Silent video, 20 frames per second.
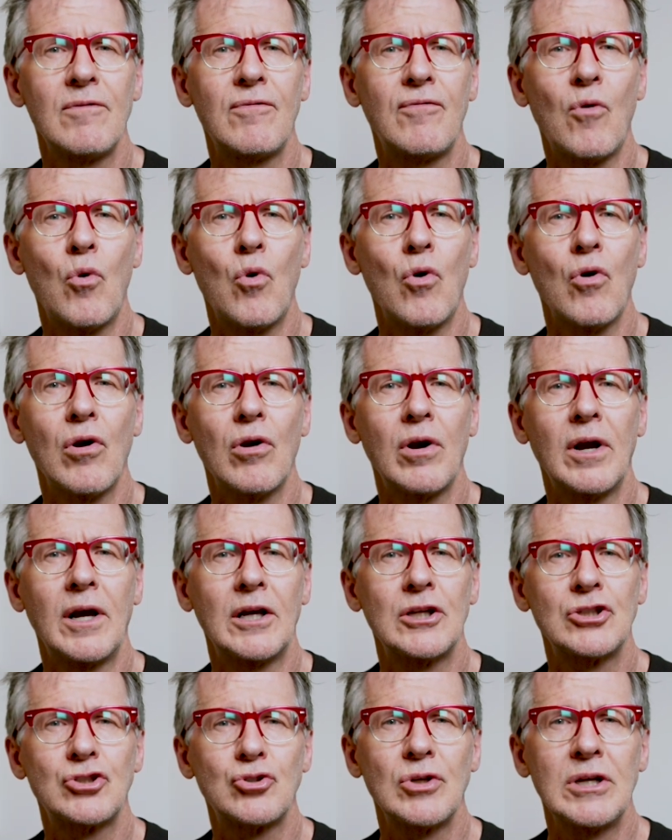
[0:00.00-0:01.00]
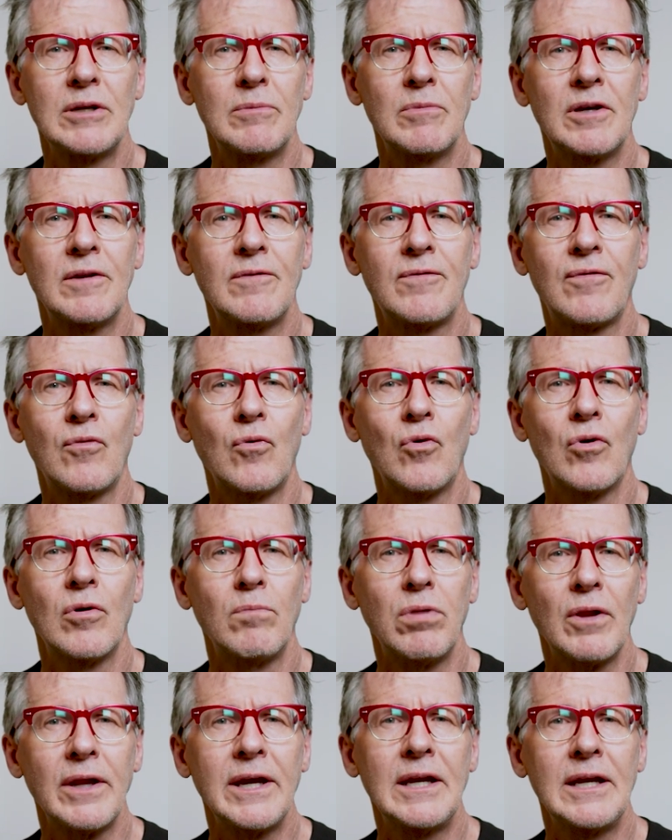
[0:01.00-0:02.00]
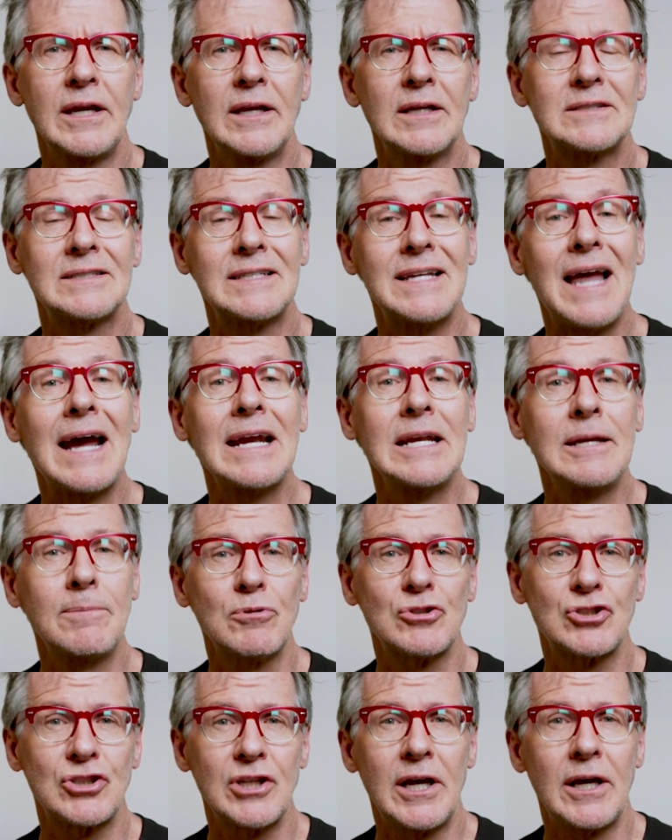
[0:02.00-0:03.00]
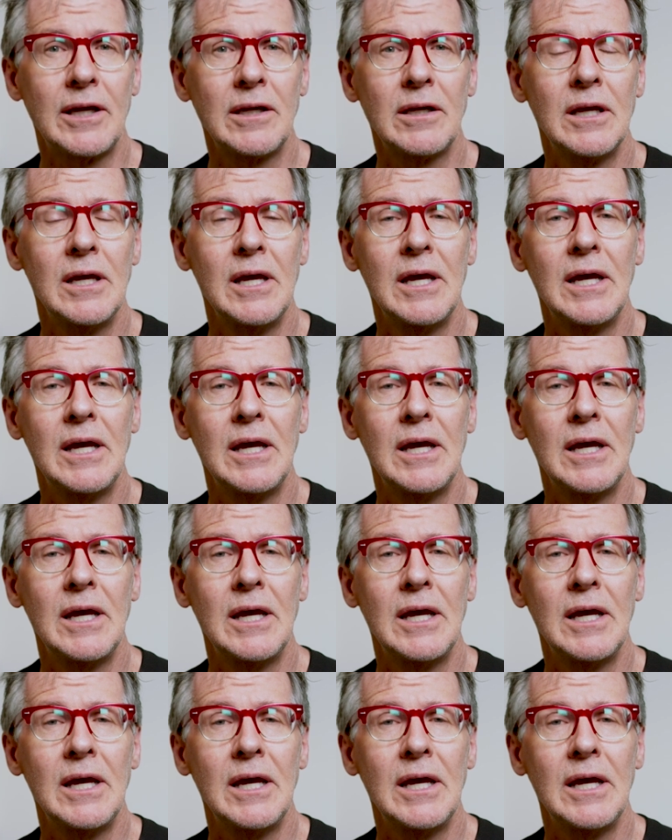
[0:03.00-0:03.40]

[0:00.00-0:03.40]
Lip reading: for treatment for bleeding, it's 90%.